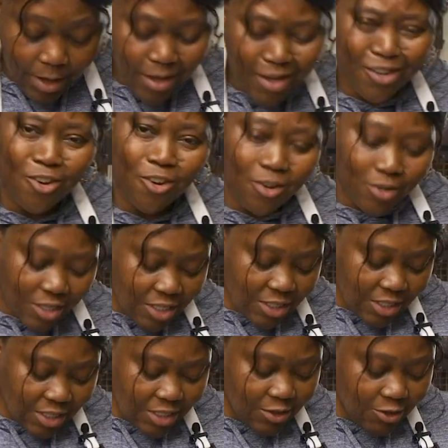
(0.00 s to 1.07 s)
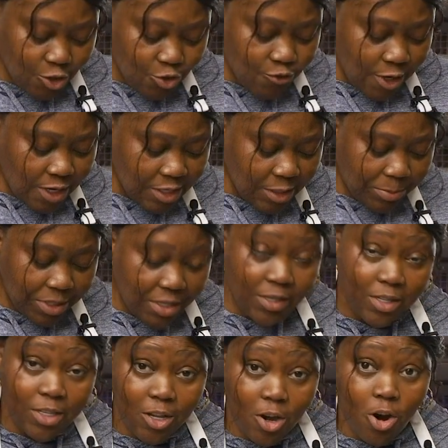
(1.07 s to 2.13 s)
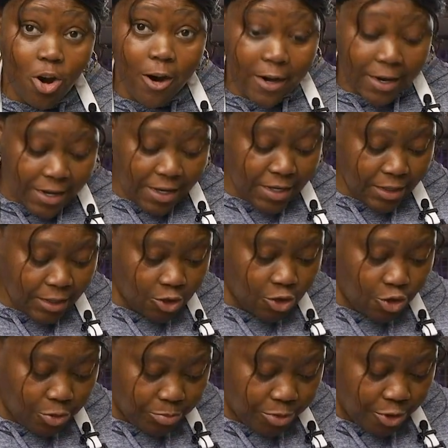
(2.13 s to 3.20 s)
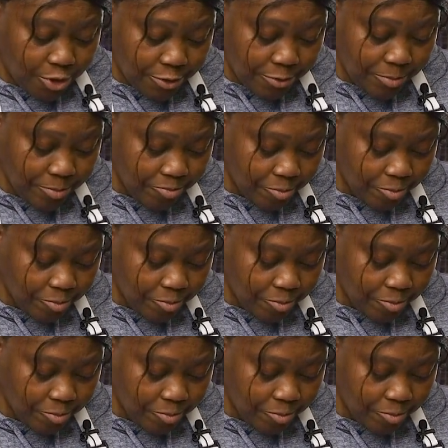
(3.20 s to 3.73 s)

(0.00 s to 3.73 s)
And all these two recipes are in the cookbook.